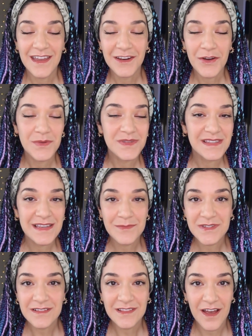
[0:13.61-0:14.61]
don't seem
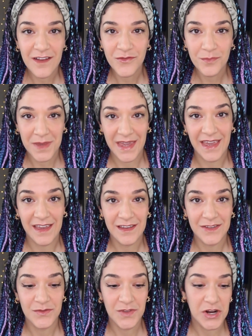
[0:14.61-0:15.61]
to love me
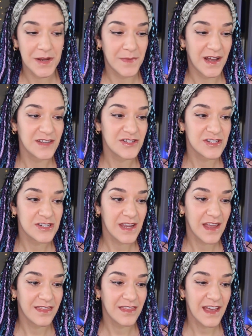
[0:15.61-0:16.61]
very much.
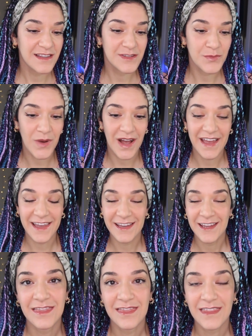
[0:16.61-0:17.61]
And that's why
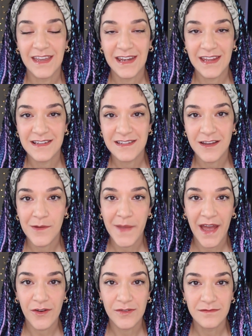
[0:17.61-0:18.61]
they need to come
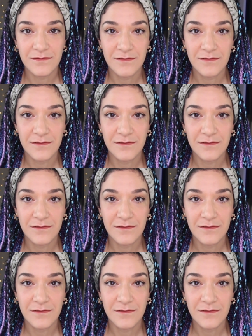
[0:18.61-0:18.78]
out.